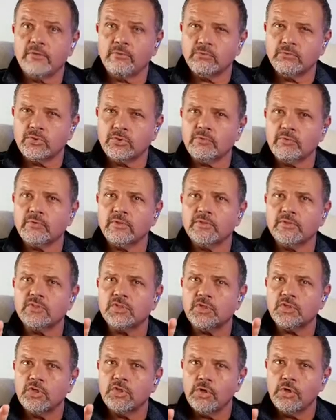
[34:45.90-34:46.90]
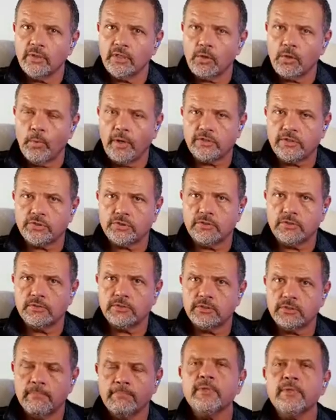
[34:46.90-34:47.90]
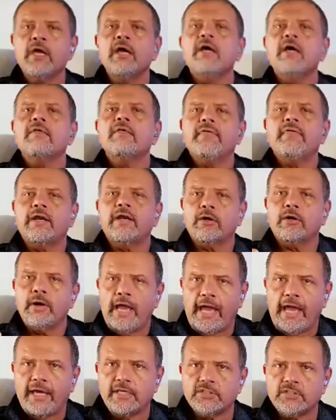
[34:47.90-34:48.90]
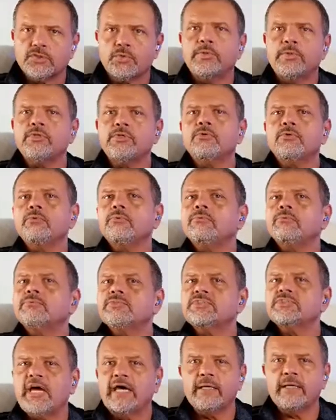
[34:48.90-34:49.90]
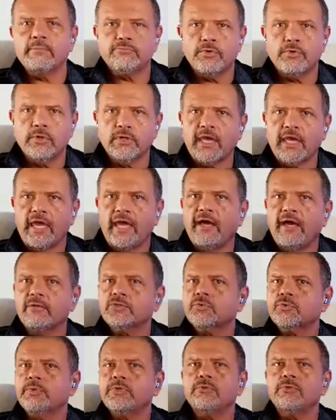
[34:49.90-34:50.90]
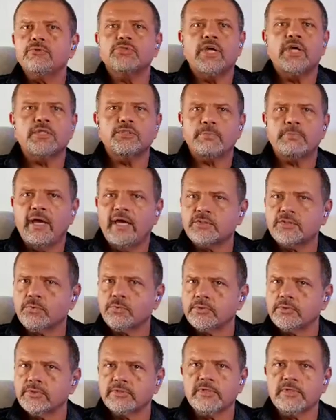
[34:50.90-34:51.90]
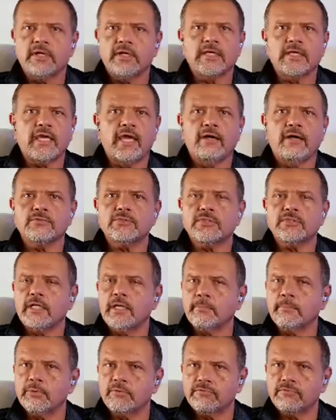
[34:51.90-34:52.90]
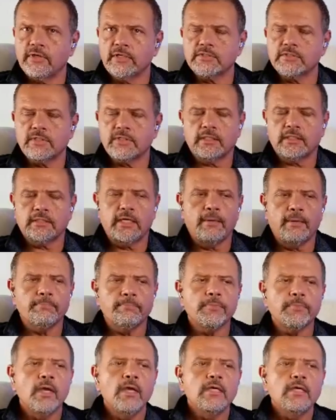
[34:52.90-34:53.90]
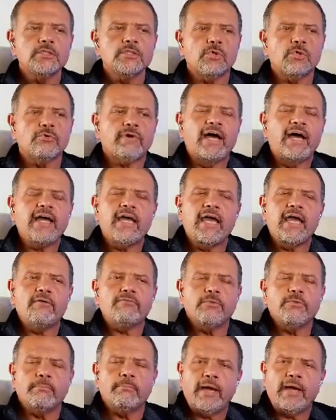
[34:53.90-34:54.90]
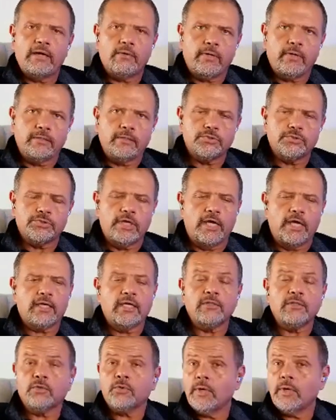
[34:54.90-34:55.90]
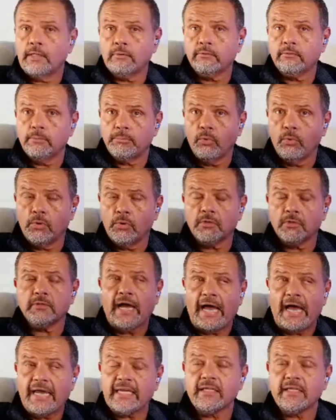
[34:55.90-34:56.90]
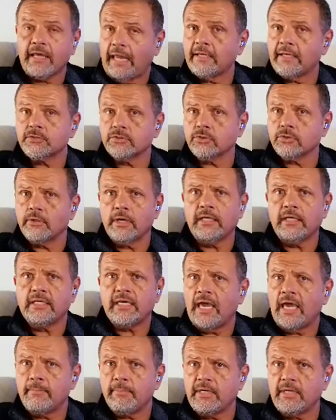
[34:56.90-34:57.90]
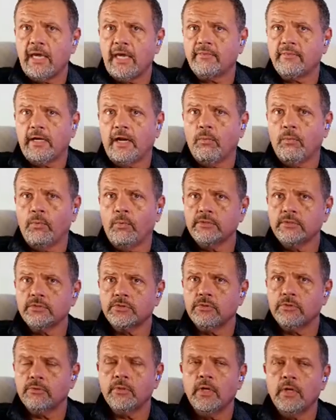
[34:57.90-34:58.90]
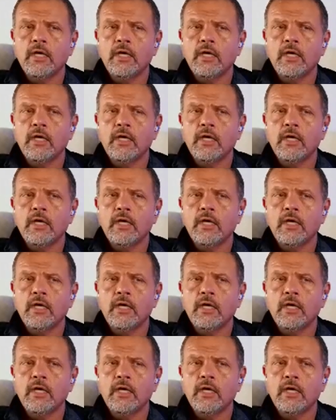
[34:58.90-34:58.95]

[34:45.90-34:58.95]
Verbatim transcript: Those are the security questions that are asked when you sign up for accounts, when you change passwords on accounts, any number of things like that. So if I have the background check and the credit report, I can answer any KBA that I want to.